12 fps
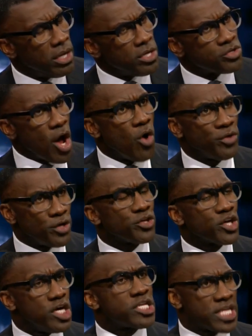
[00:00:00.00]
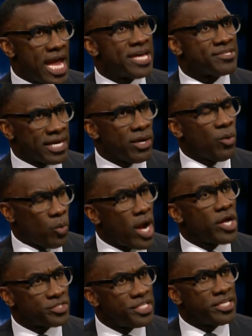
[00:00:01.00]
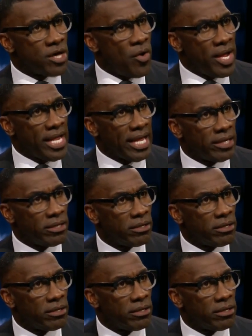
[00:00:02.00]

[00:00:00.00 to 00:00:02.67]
So there's a good chance that where is Zeke go in?